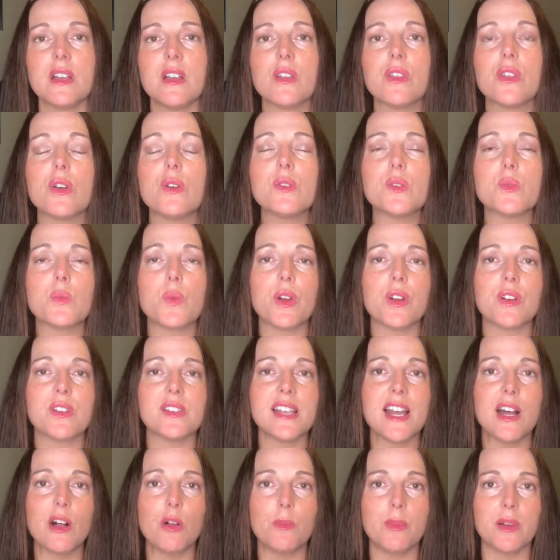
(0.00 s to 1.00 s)
Those words
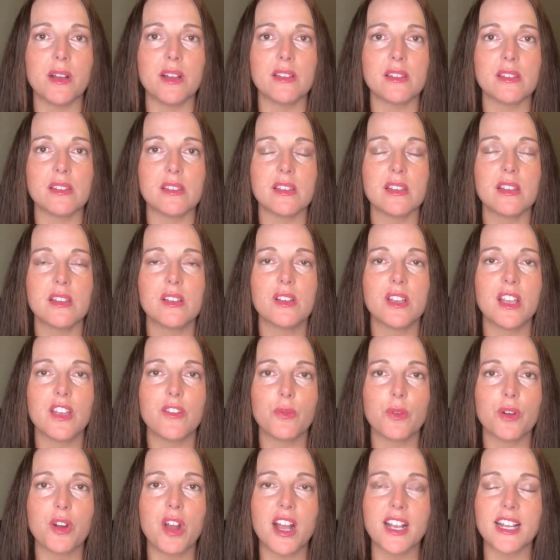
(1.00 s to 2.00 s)
help us. If
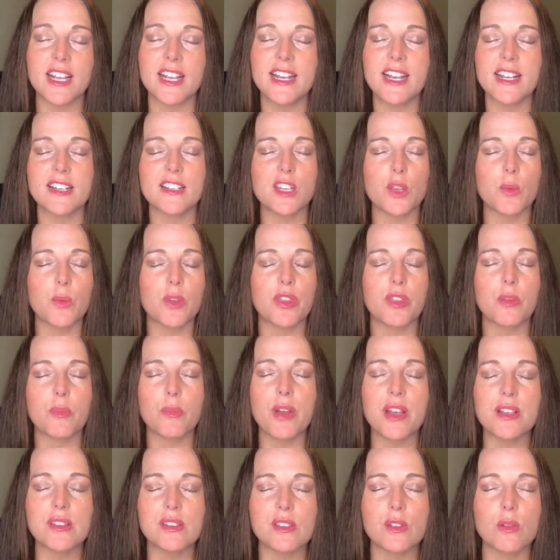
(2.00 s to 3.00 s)
we're not connecting with the
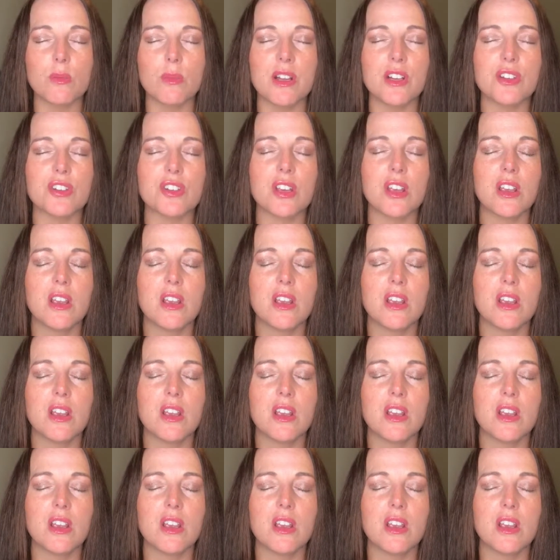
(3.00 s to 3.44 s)
breath so much,